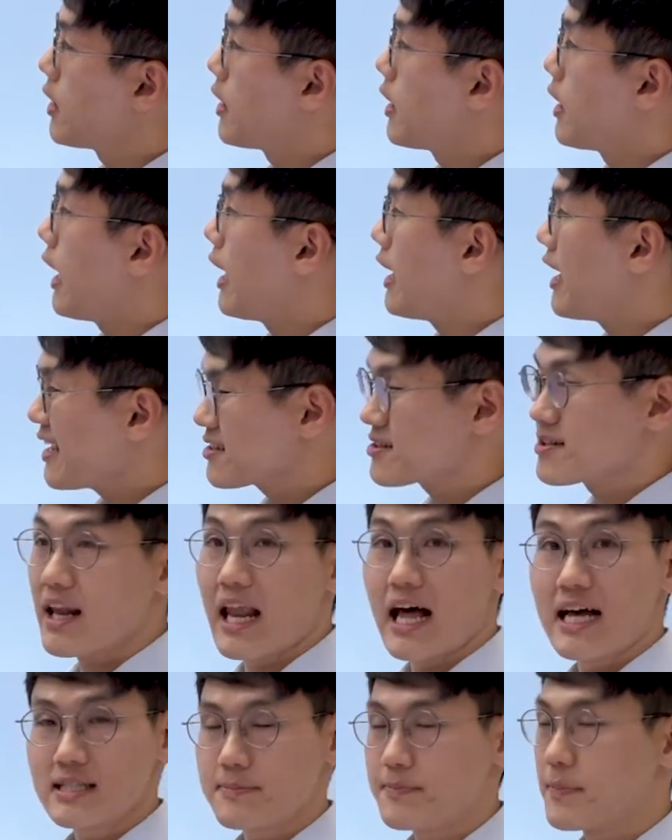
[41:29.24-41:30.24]
I like the
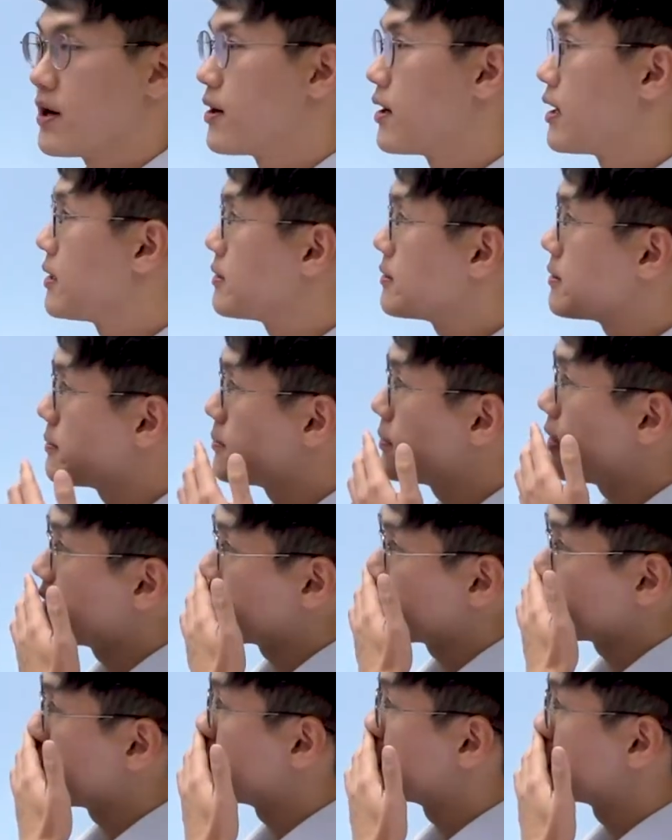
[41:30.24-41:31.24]
last part, but I
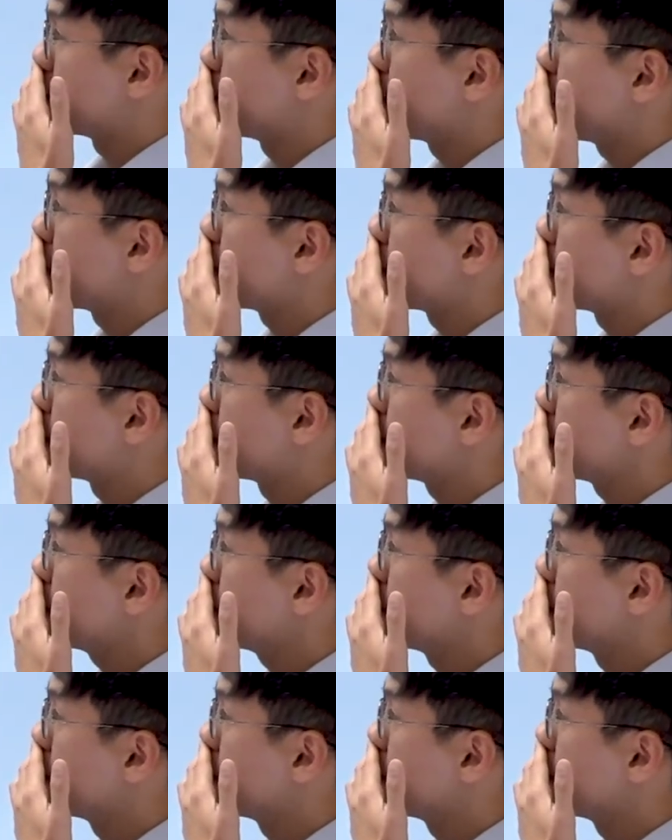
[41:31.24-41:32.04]
think there's a better one.